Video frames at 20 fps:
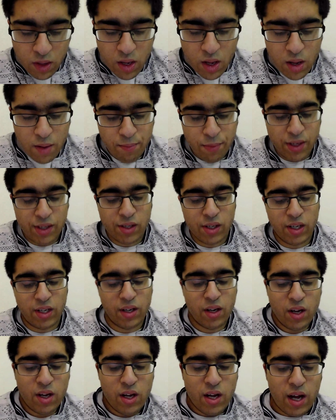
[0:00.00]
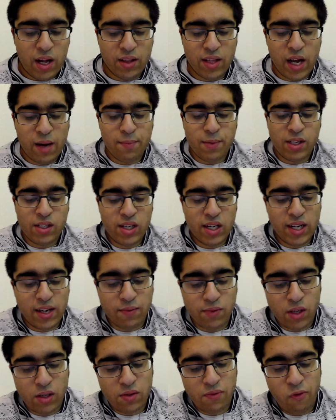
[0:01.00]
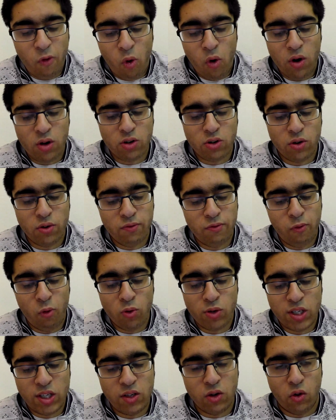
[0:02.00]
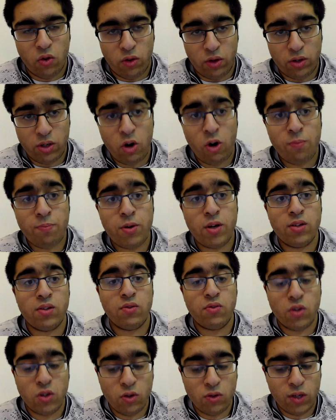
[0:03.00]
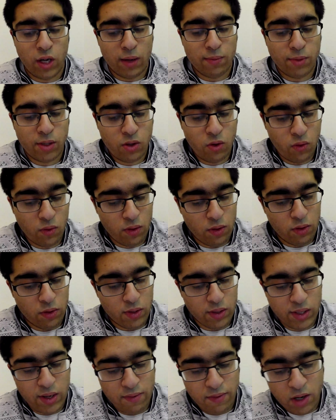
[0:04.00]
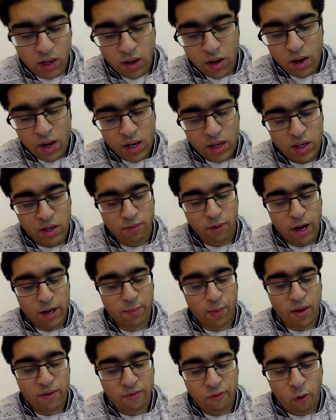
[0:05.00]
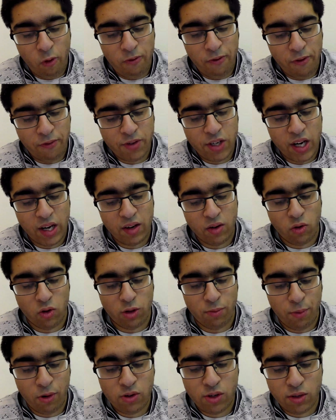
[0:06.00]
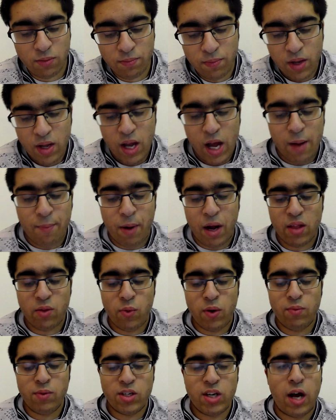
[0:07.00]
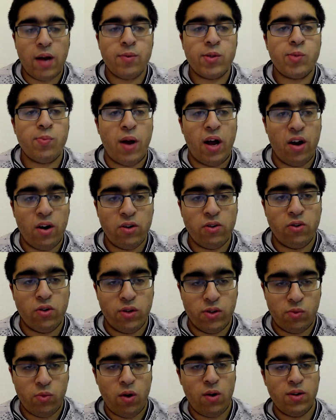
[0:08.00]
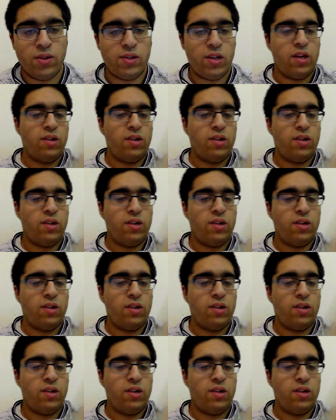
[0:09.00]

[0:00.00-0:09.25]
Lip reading: basically. And that basically gives us 414 on the top because of 2 times 207 divided by 458 on the bottom. And by the way, we times by 100 as well. It said